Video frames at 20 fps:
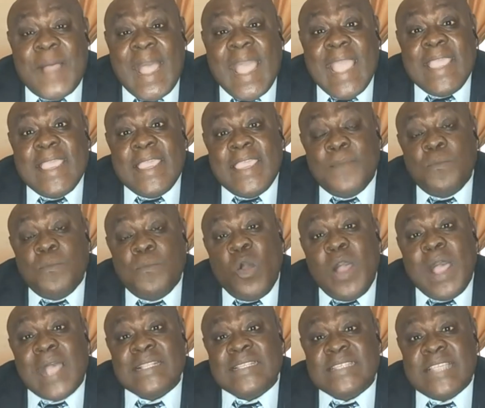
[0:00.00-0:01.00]
by him
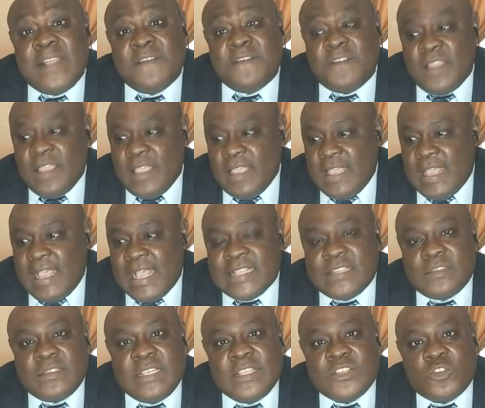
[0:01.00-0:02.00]
or herself,
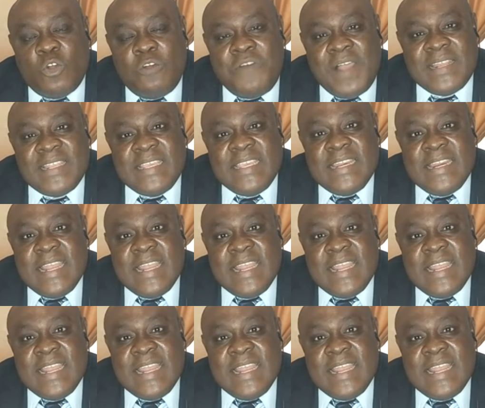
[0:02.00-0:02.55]
has discovered